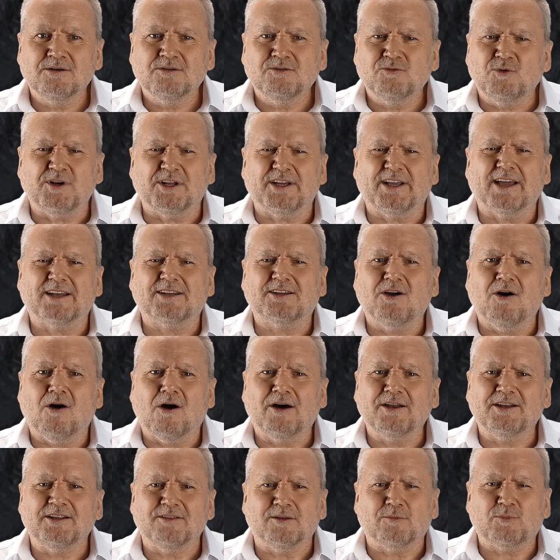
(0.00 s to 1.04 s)
Would he get
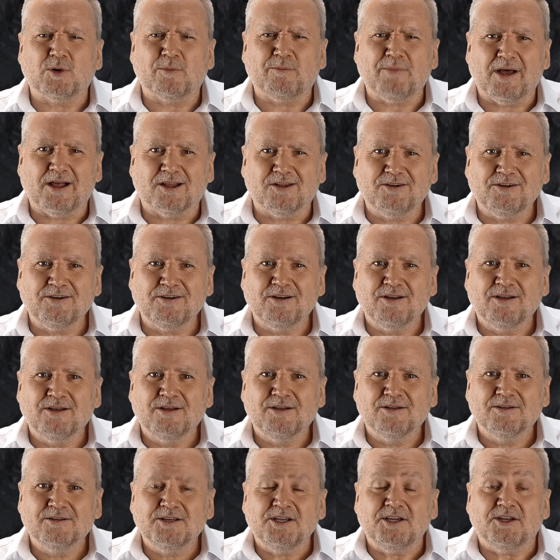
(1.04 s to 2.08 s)
caught in the propeller?
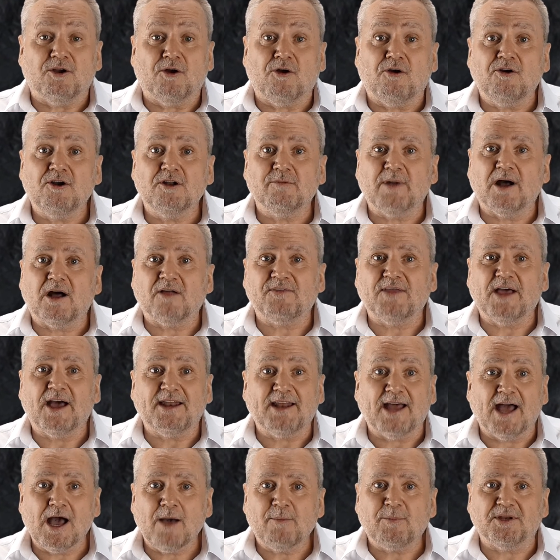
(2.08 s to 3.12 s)
He'd heard about that
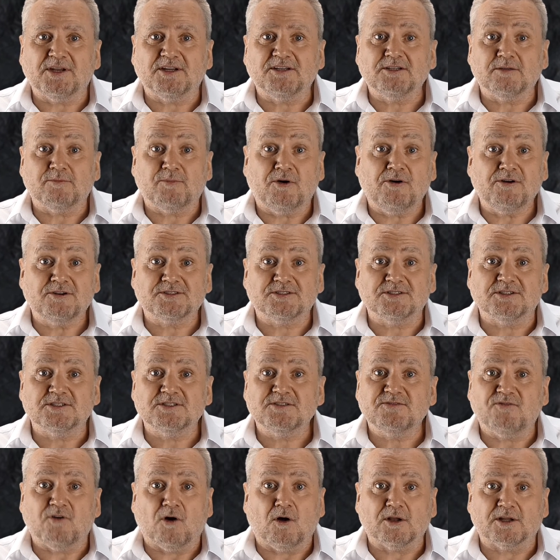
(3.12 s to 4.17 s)
happening to persons
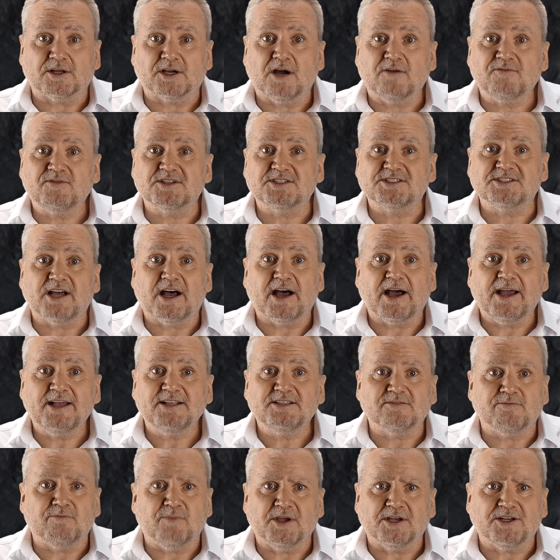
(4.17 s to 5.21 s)
falling off the sides
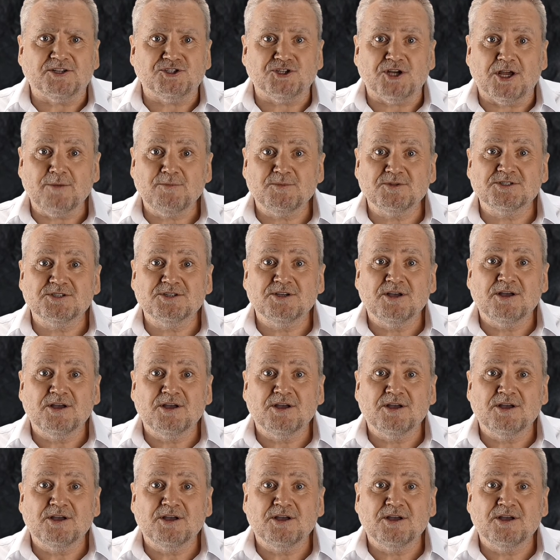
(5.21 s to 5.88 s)
of big ships.